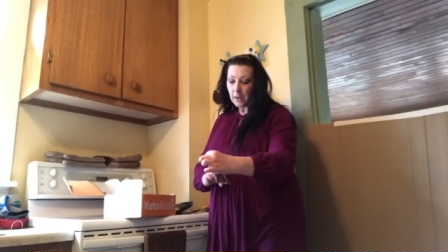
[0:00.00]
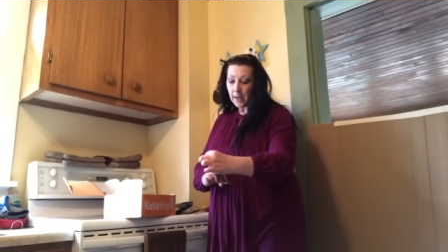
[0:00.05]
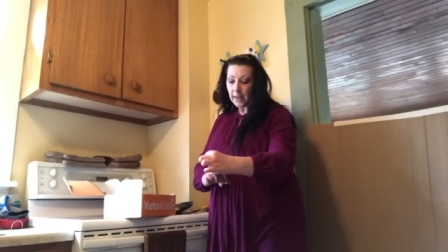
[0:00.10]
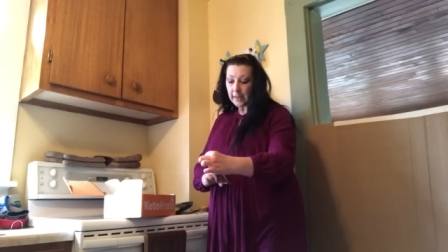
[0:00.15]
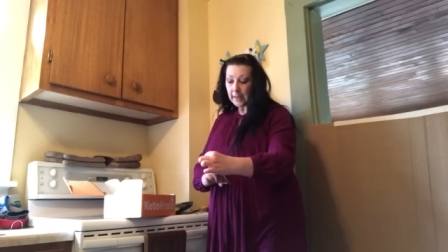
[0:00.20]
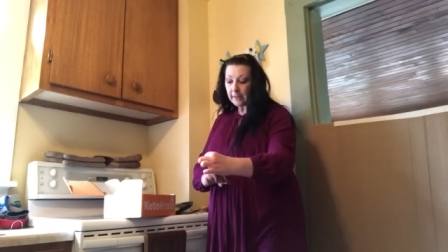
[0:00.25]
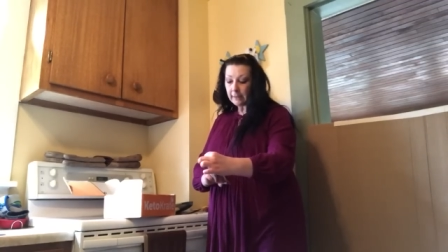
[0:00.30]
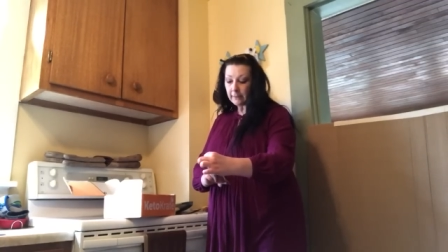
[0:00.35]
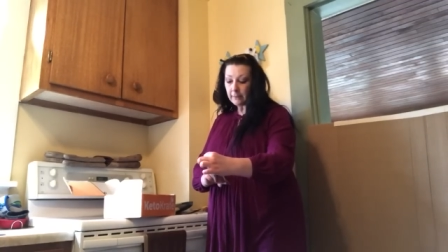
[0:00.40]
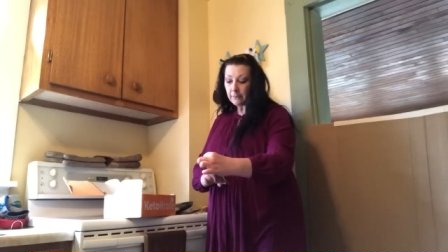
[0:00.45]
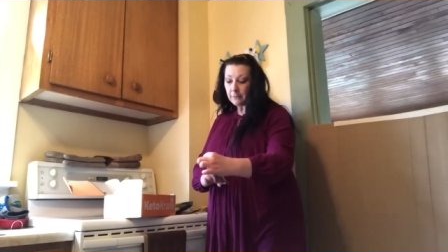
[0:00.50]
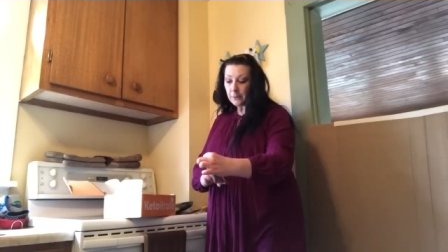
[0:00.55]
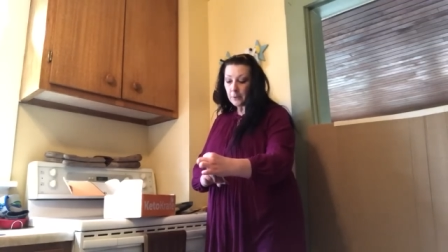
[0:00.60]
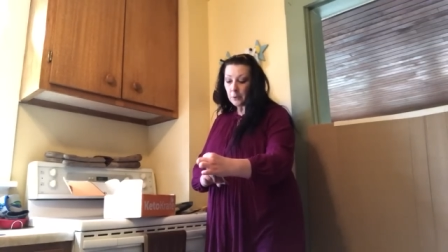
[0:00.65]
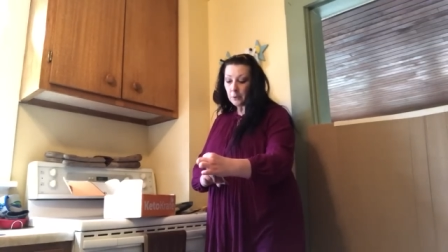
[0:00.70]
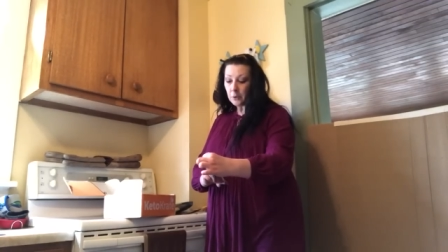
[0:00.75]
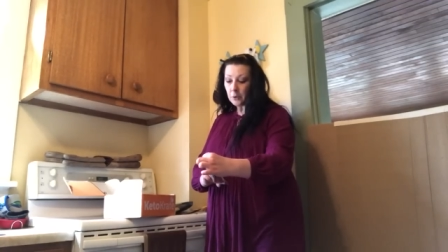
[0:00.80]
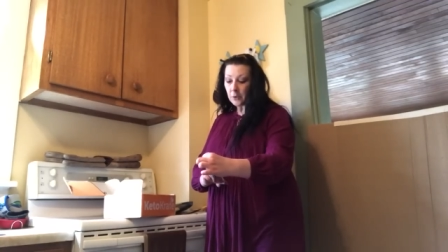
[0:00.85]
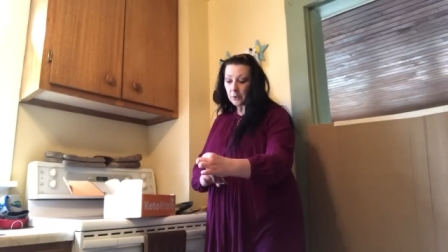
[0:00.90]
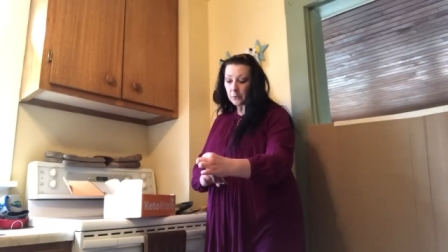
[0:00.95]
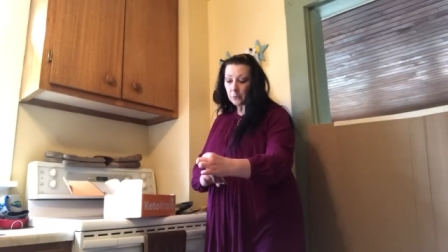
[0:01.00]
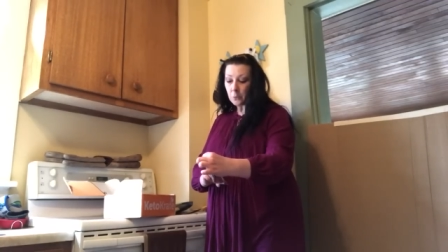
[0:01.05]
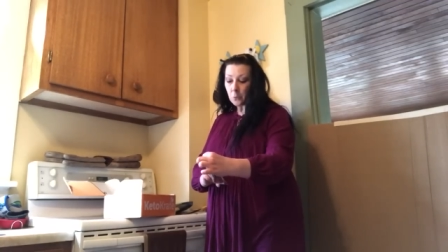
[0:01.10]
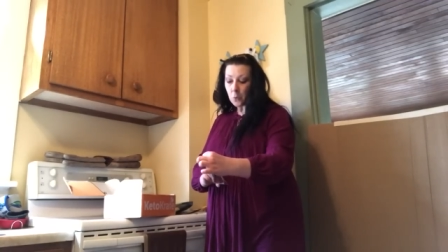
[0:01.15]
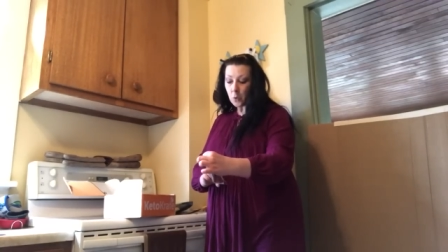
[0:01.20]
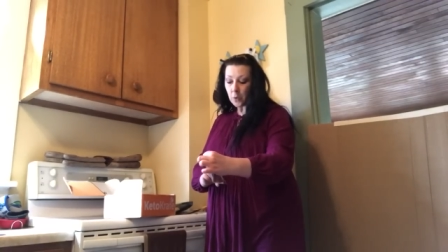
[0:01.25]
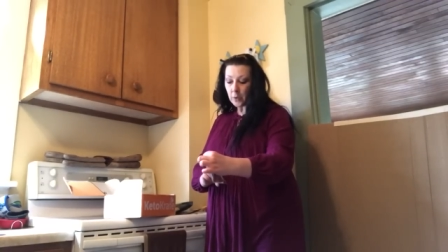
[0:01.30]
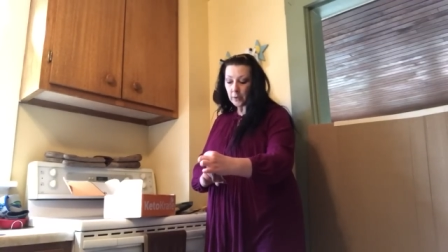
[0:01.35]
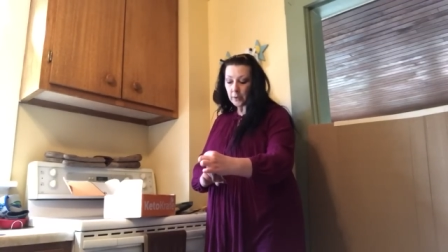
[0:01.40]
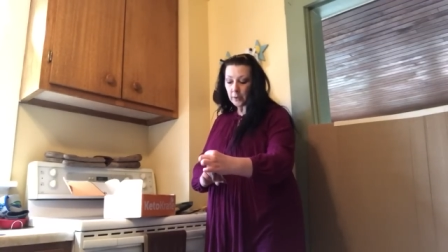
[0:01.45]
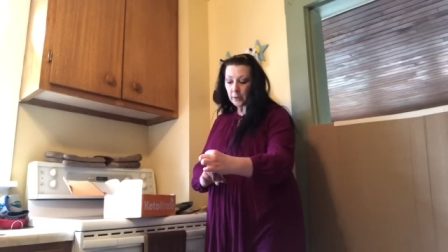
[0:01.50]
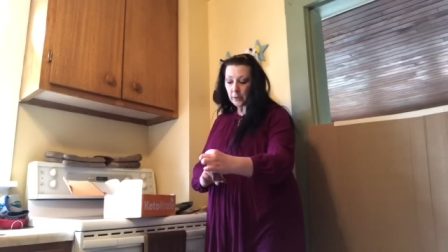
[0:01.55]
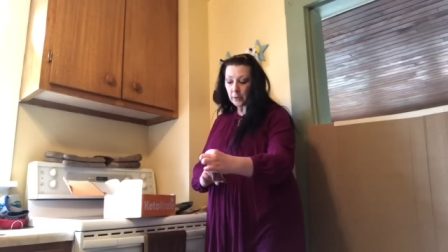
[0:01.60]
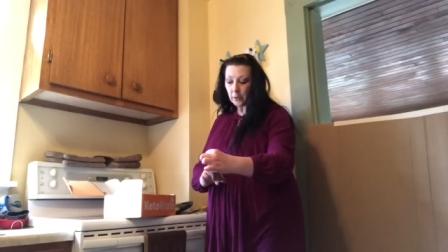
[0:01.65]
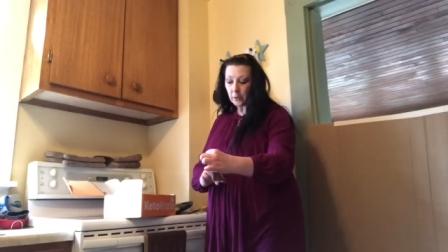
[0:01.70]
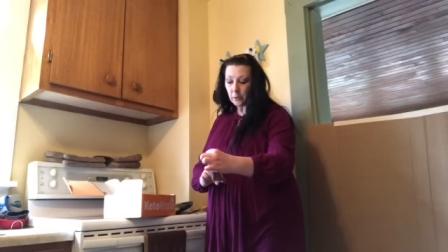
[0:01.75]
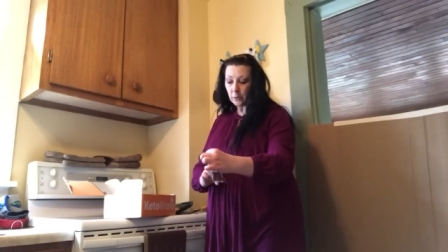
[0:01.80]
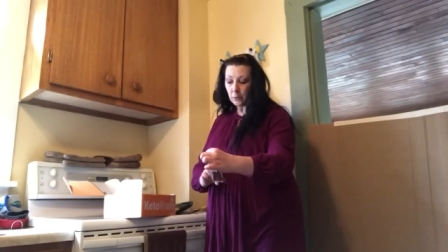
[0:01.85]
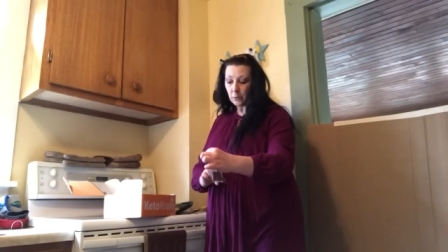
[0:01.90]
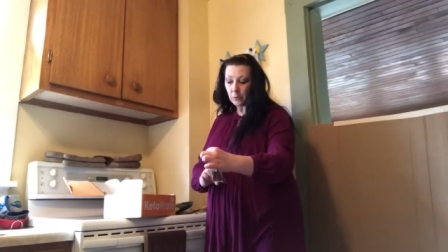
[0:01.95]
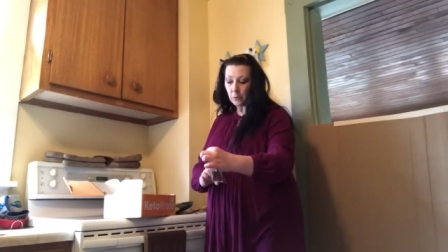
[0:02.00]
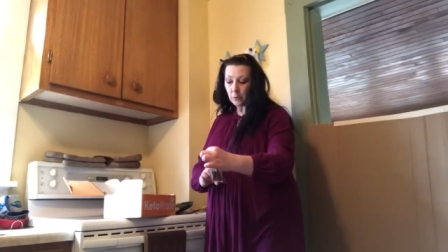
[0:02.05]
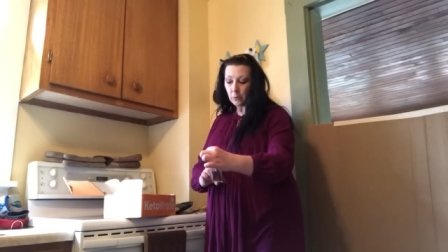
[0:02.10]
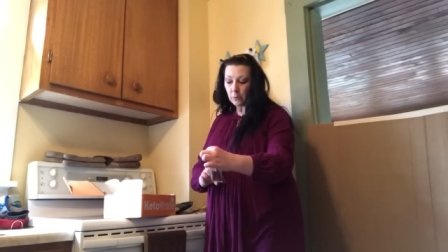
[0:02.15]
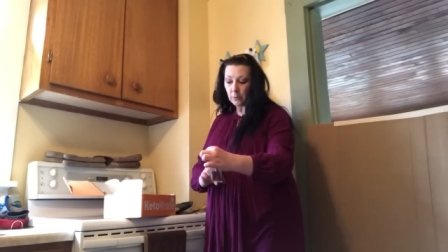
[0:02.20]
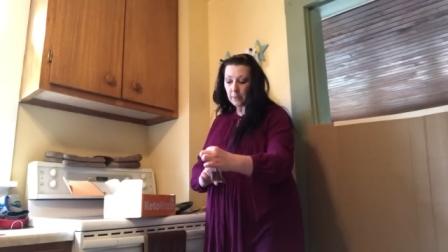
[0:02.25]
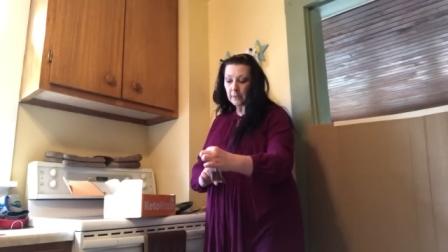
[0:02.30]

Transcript: I guess if you just want to,